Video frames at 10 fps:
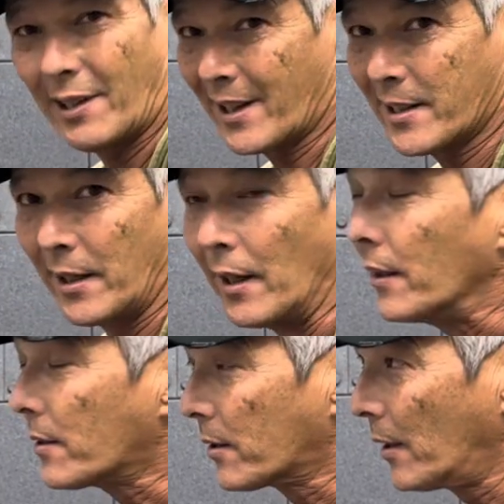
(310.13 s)
Like I said,
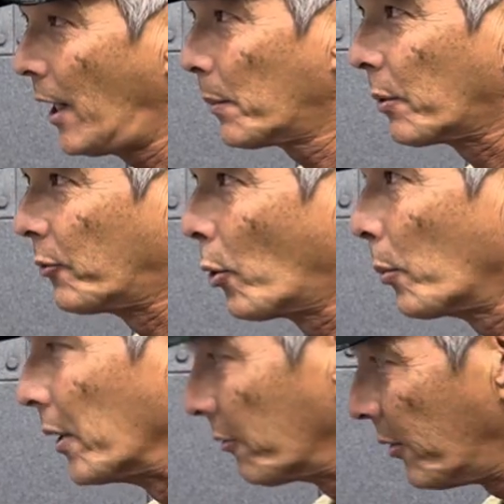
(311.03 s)
it's a solid
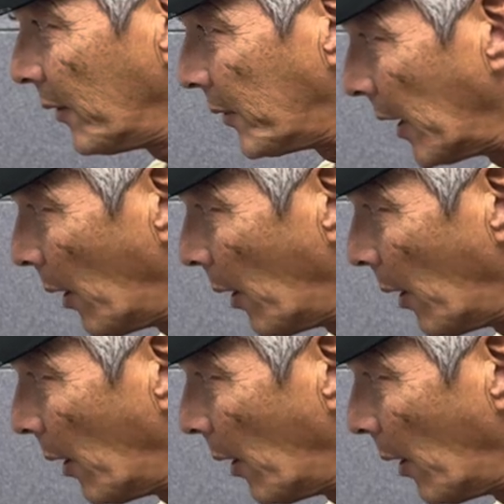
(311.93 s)
performer at 50.